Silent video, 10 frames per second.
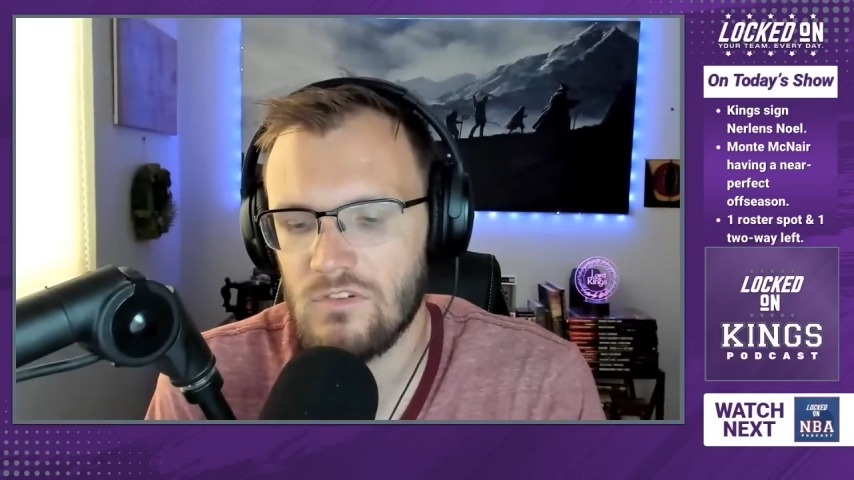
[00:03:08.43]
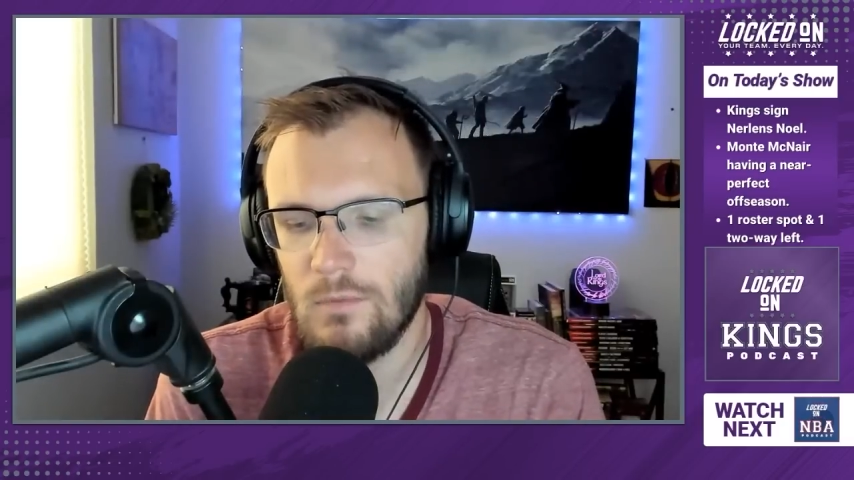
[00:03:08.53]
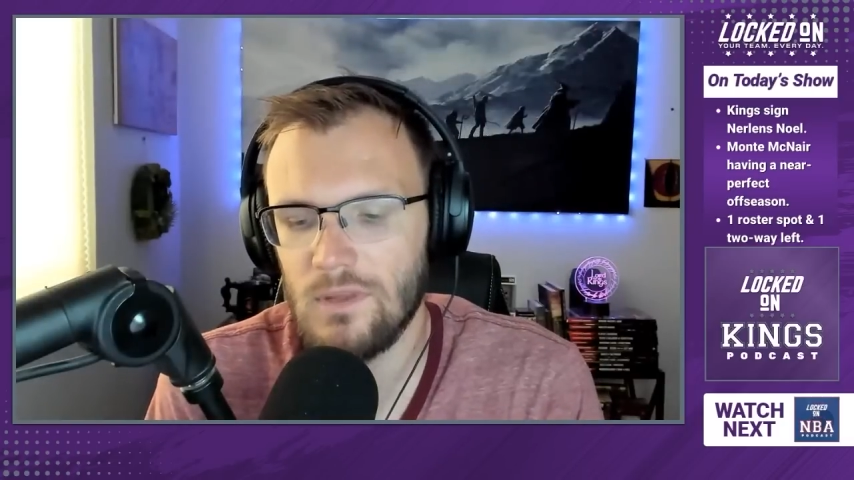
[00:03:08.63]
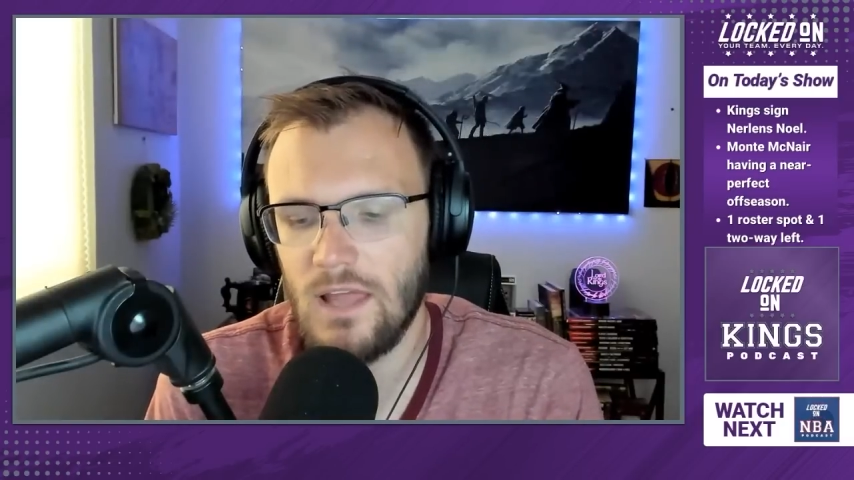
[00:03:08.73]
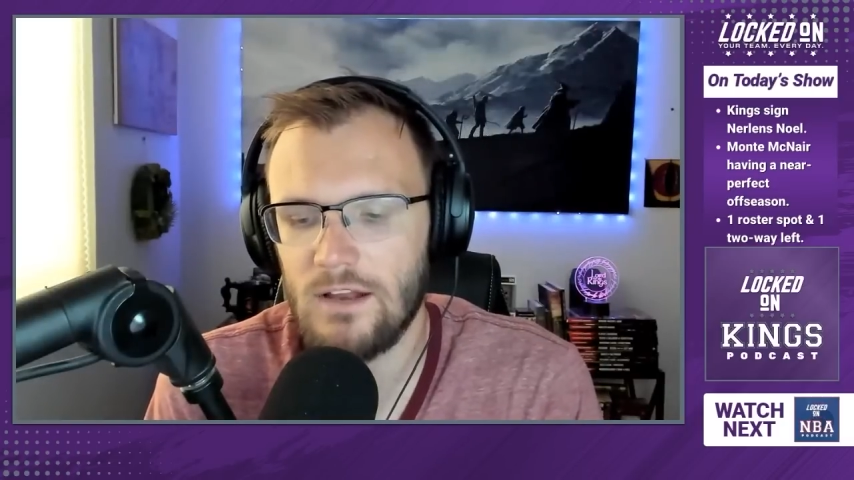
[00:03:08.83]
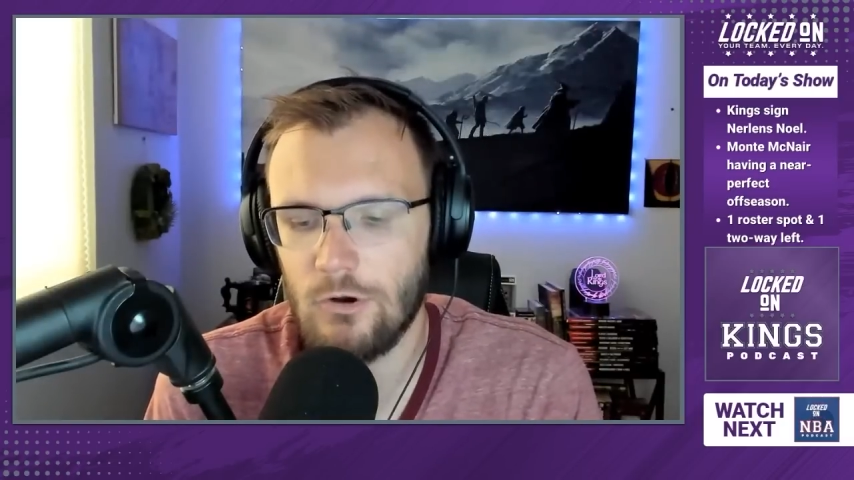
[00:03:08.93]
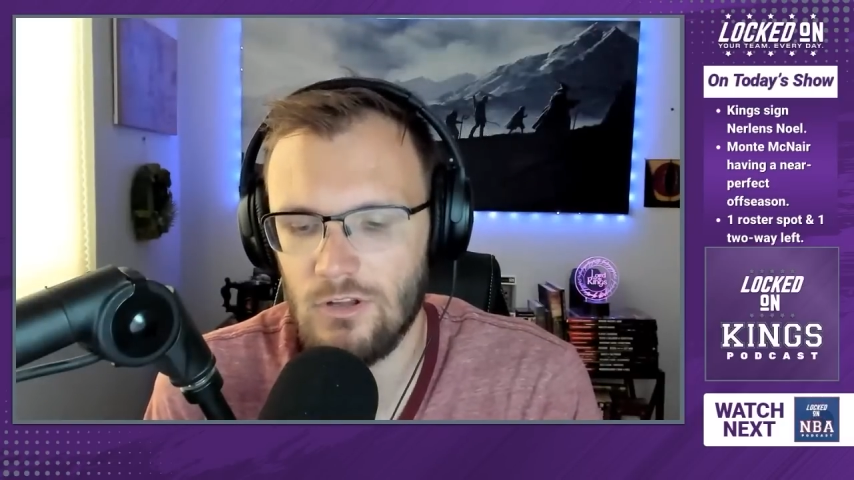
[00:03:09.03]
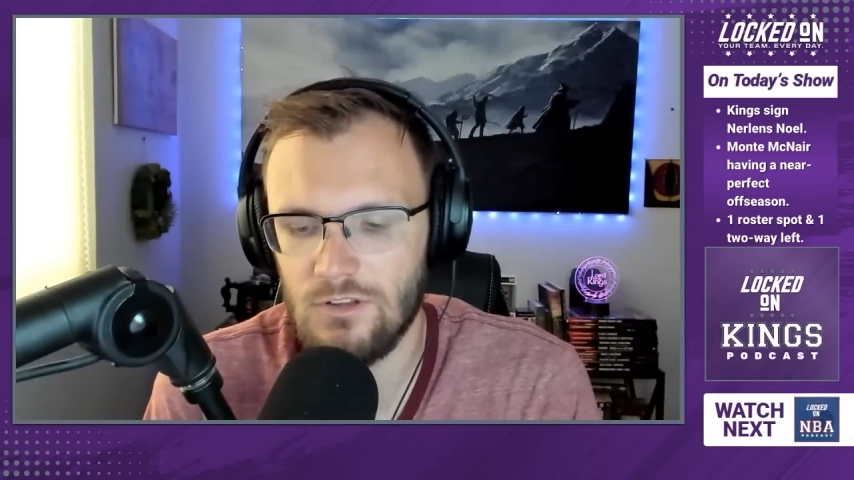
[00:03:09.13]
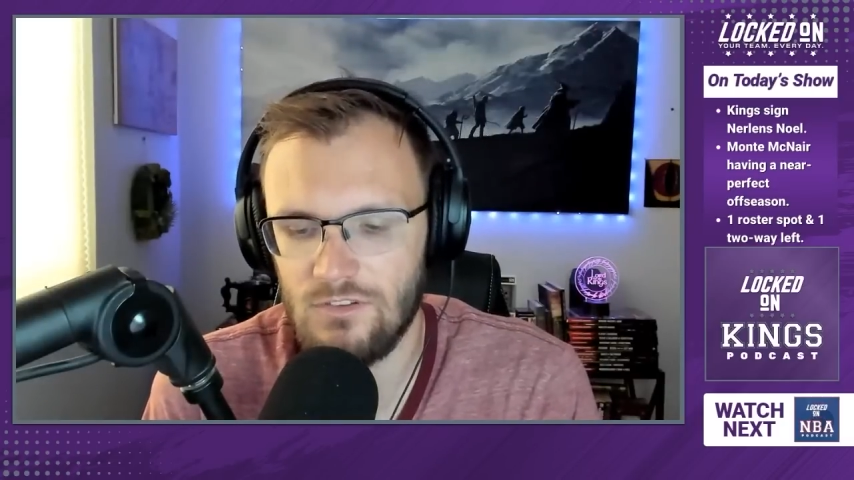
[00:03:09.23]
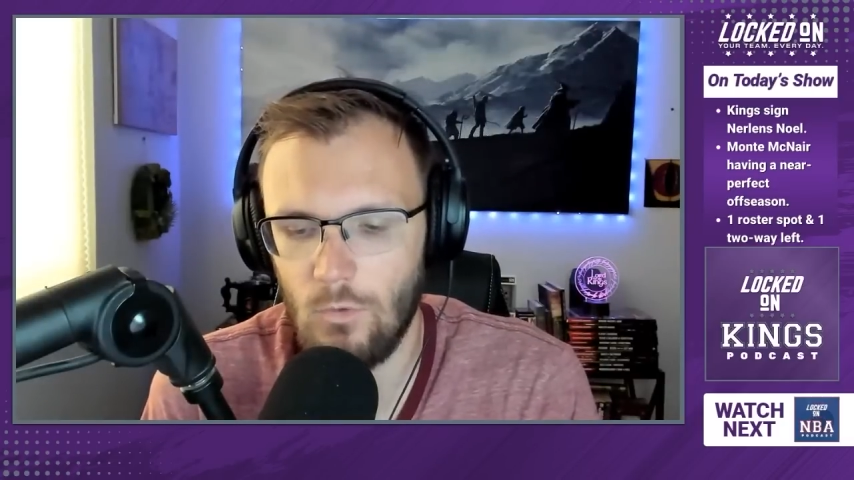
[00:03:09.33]
Someone like
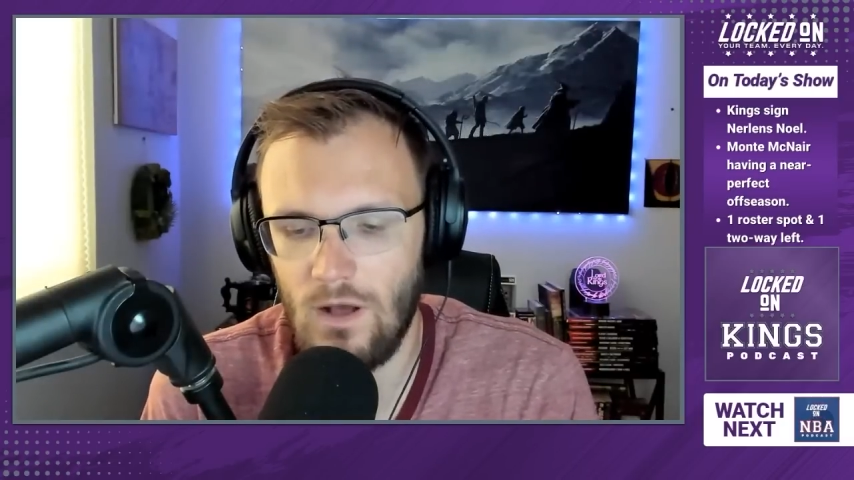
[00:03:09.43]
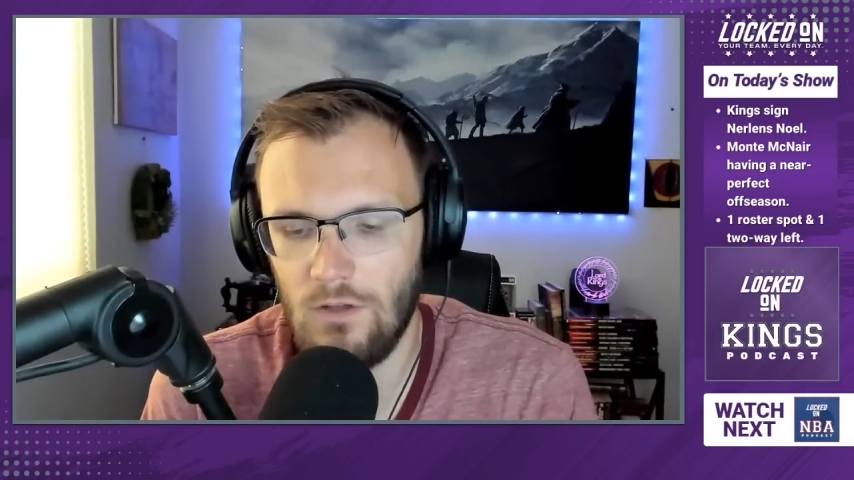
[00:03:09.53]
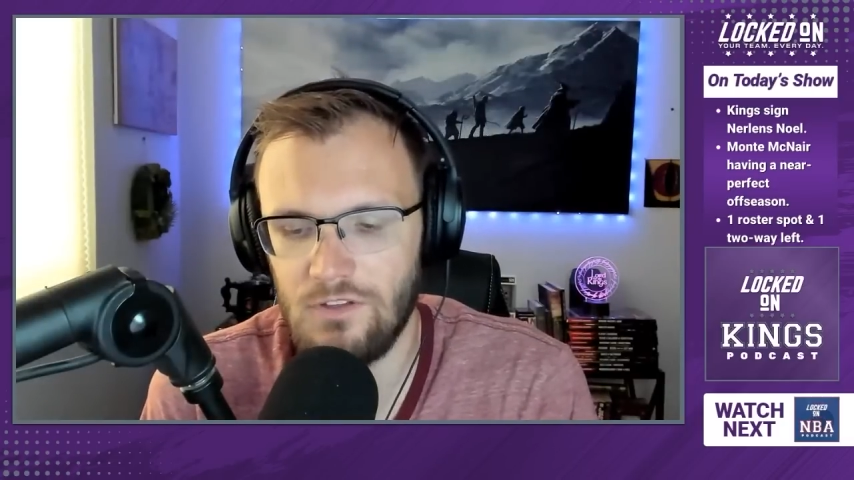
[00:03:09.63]
Nerlens Noel